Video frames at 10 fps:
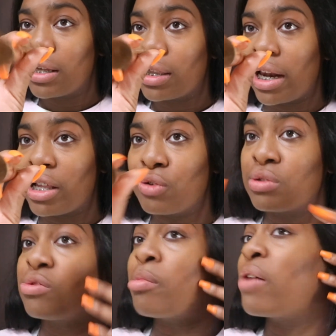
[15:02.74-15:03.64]
that I
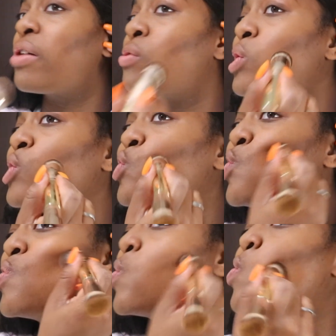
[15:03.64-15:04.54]
use for my
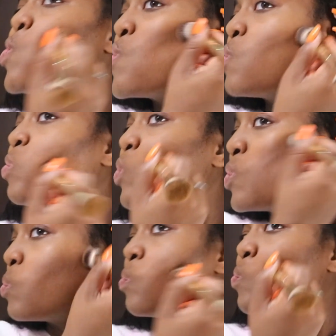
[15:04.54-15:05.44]
foundation. I'm just
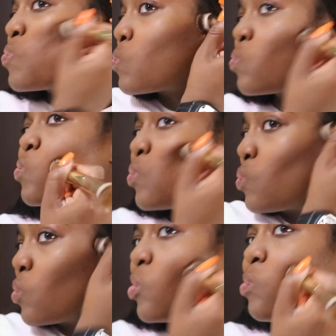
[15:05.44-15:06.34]
gonna
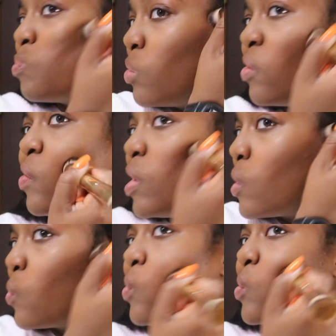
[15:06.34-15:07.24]
buff it
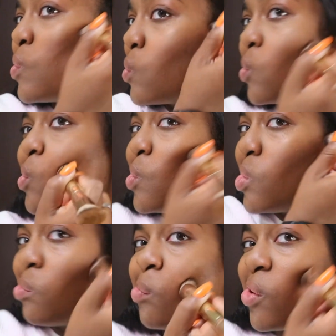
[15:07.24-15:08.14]
out,
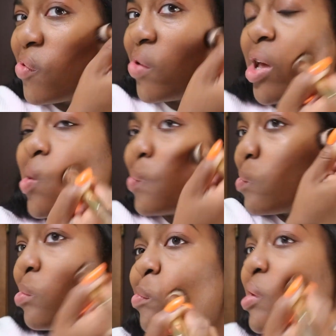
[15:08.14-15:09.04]
buff it
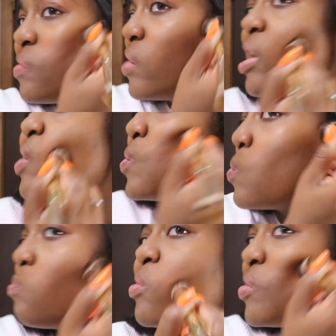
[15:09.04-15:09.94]
out, buff it
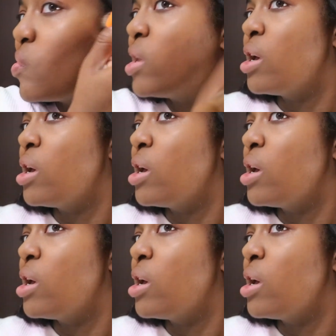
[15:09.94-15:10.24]
out, buff it